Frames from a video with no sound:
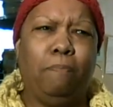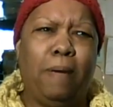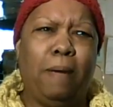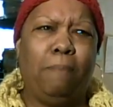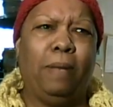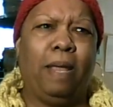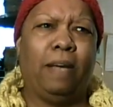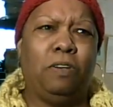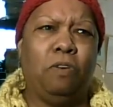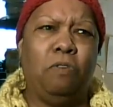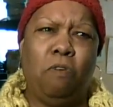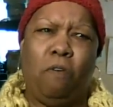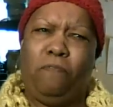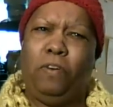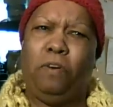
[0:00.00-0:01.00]
people out there
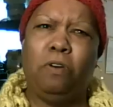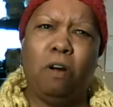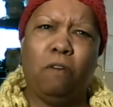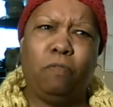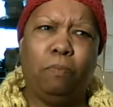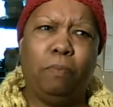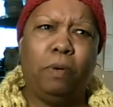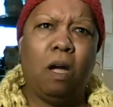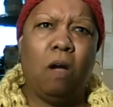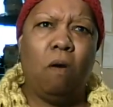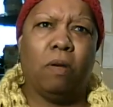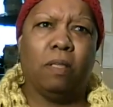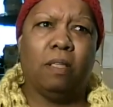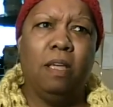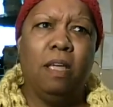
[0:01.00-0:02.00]
who don't feel comfortable
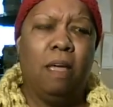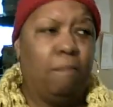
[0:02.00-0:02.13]
going.